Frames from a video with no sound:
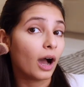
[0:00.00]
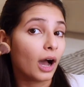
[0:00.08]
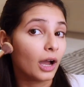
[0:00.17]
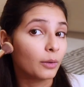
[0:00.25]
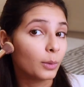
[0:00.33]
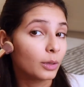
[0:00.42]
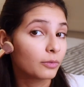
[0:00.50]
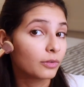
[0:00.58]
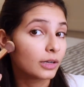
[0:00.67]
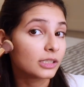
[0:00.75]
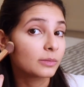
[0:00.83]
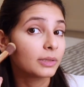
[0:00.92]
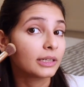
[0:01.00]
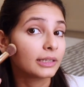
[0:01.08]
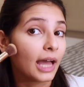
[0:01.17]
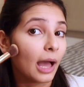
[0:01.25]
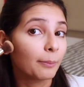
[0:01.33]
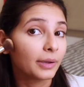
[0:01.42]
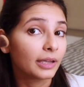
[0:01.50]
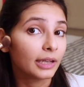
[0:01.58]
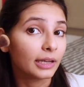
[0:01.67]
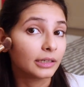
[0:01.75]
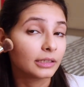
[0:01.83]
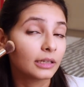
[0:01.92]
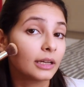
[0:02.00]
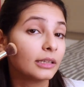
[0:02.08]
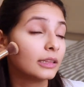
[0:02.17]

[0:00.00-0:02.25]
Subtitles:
I will first be tapping it